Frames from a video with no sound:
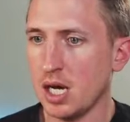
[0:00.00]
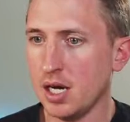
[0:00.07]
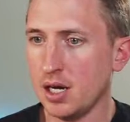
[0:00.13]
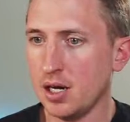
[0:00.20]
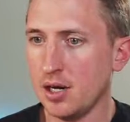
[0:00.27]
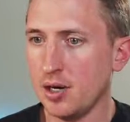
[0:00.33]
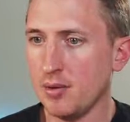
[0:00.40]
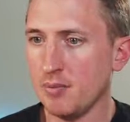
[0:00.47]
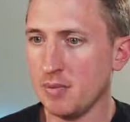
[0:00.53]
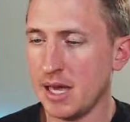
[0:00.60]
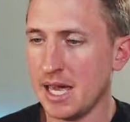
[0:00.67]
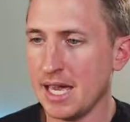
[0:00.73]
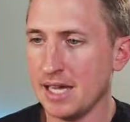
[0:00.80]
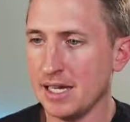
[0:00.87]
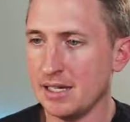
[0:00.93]
And
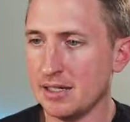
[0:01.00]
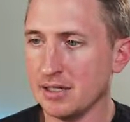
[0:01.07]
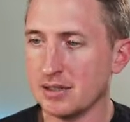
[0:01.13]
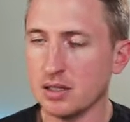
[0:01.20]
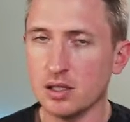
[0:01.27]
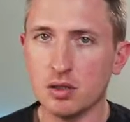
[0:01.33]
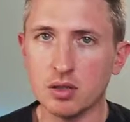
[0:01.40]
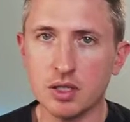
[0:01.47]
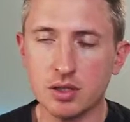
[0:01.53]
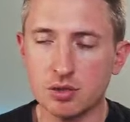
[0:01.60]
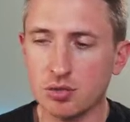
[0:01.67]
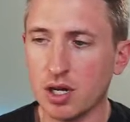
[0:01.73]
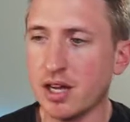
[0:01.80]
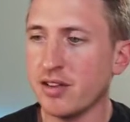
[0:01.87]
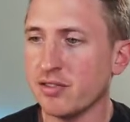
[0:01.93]
it's a little
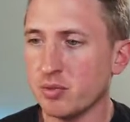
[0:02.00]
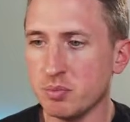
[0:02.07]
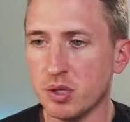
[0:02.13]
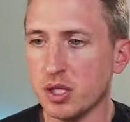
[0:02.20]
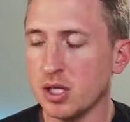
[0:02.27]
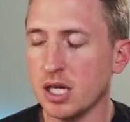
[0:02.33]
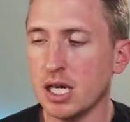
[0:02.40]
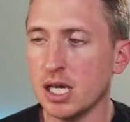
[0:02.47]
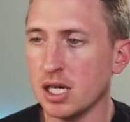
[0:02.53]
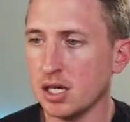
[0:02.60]
contrived, but